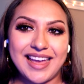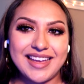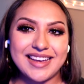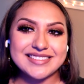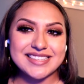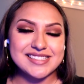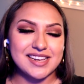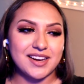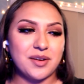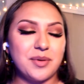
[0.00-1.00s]
Hey guys, it's
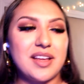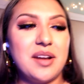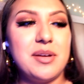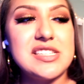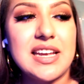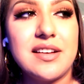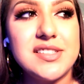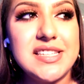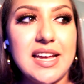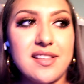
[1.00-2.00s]
Erika. We're going to be checking
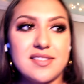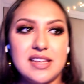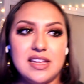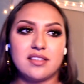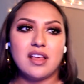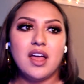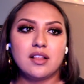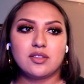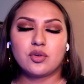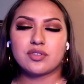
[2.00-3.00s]
out T X T's
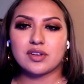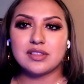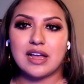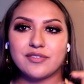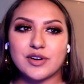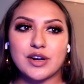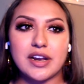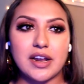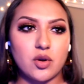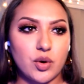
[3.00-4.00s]
Loser
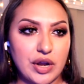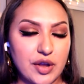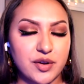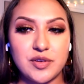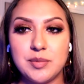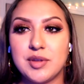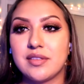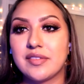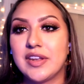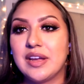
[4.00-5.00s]
Lover choreography
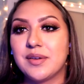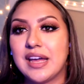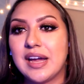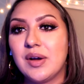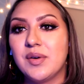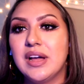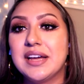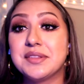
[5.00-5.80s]
music video now.